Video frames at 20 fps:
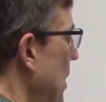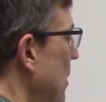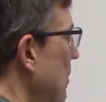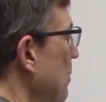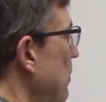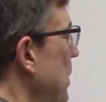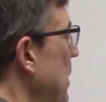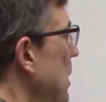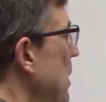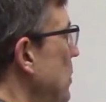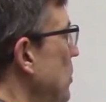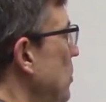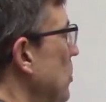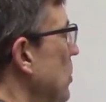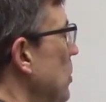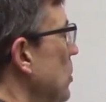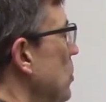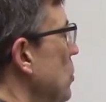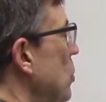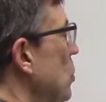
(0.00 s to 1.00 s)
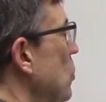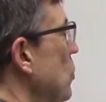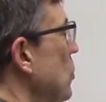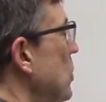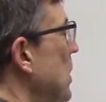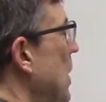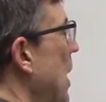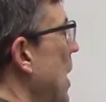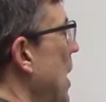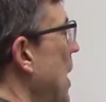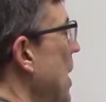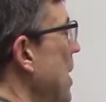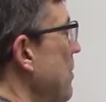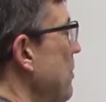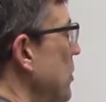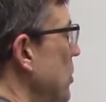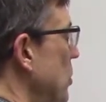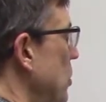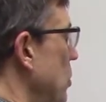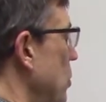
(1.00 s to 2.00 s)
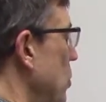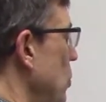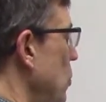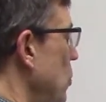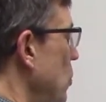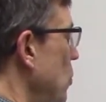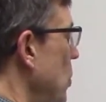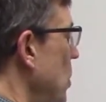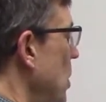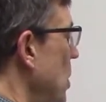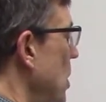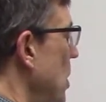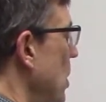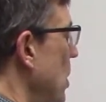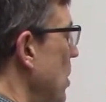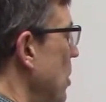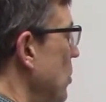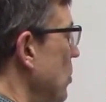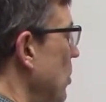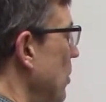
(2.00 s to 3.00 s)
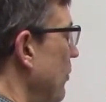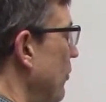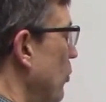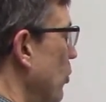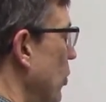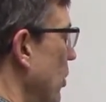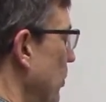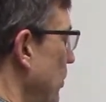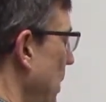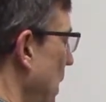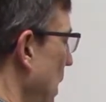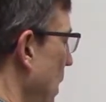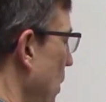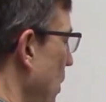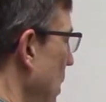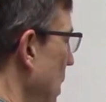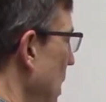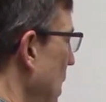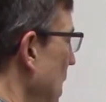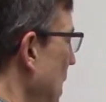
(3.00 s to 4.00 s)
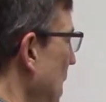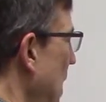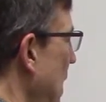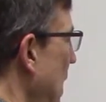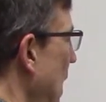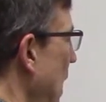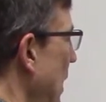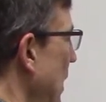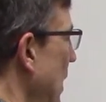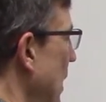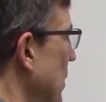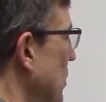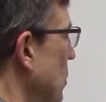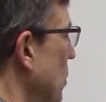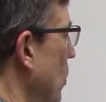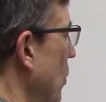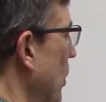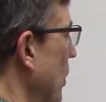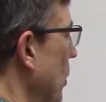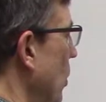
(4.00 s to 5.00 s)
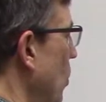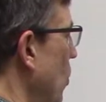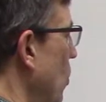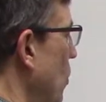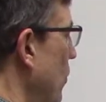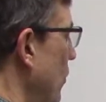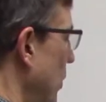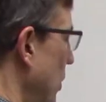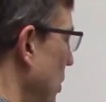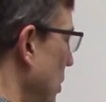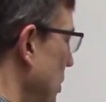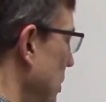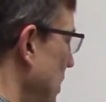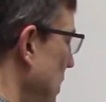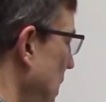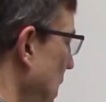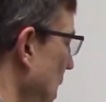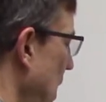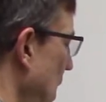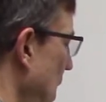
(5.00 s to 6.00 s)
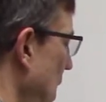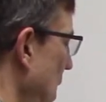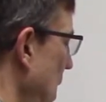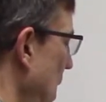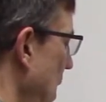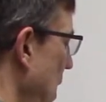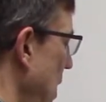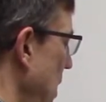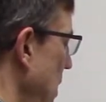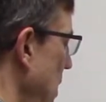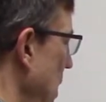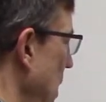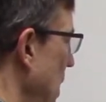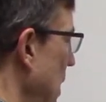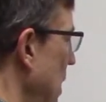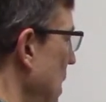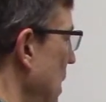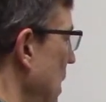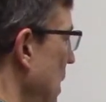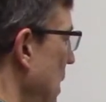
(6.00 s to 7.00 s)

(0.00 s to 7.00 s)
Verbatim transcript: b to the 2 times 2 to the fourth power, and that's going over 10,